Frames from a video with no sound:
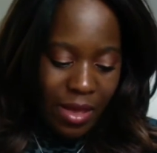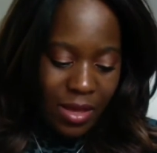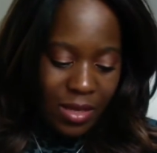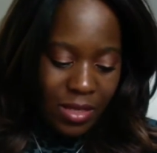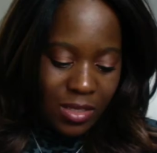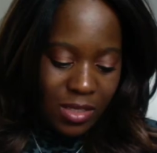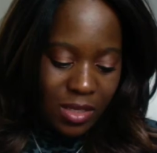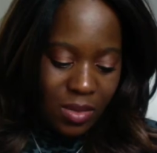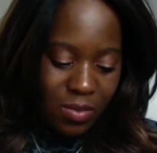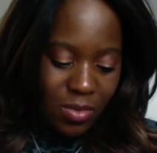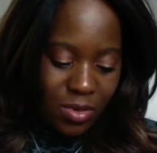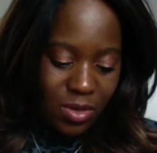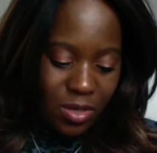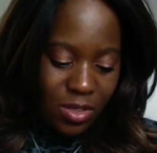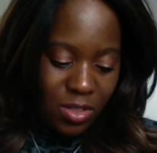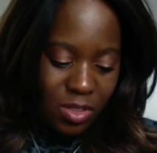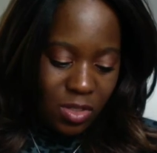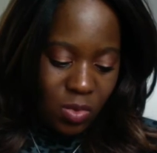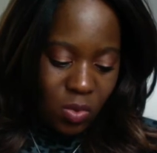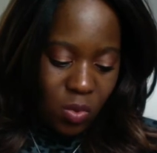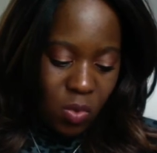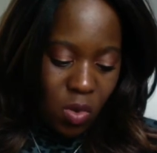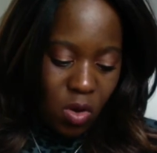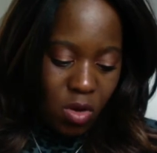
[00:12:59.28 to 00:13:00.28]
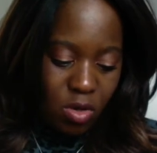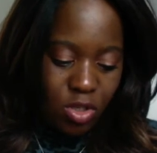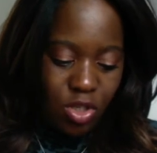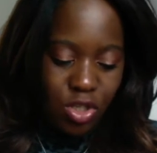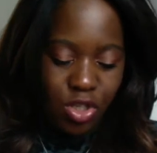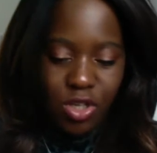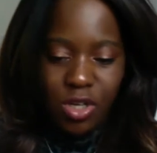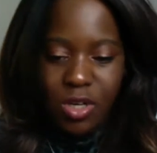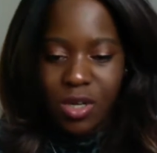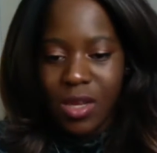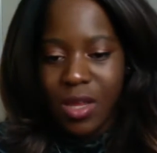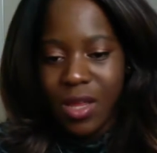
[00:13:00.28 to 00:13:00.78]
So I'm going to
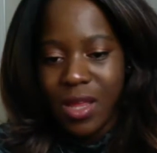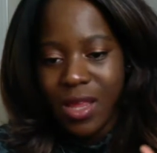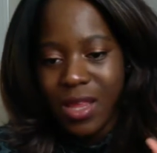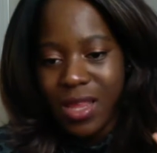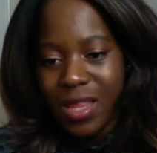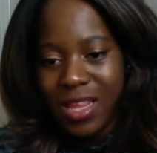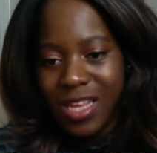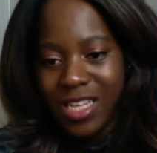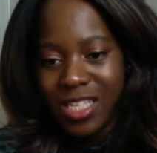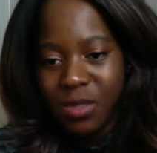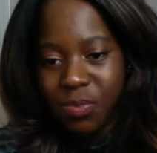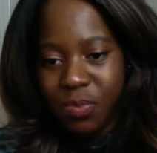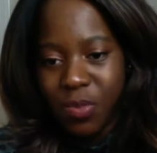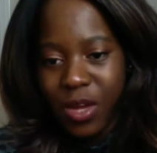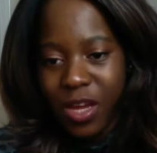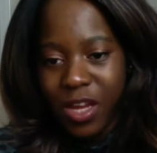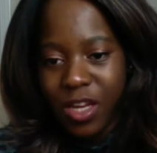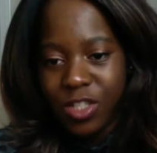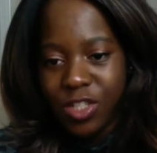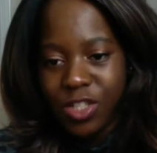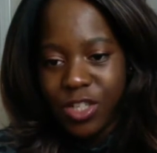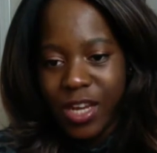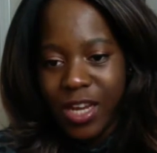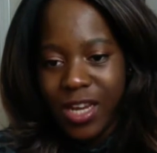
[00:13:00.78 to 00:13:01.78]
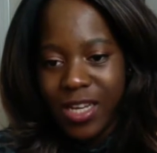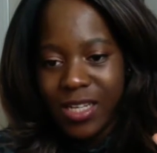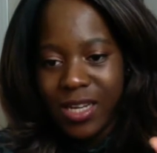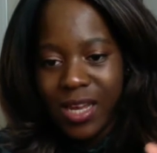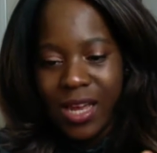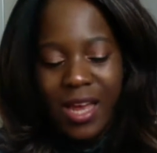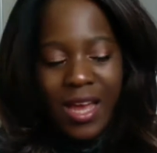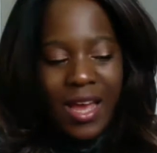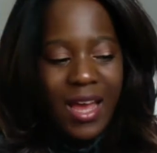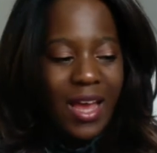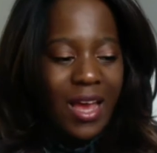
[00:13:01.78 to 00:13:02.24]
swatch this pink shade,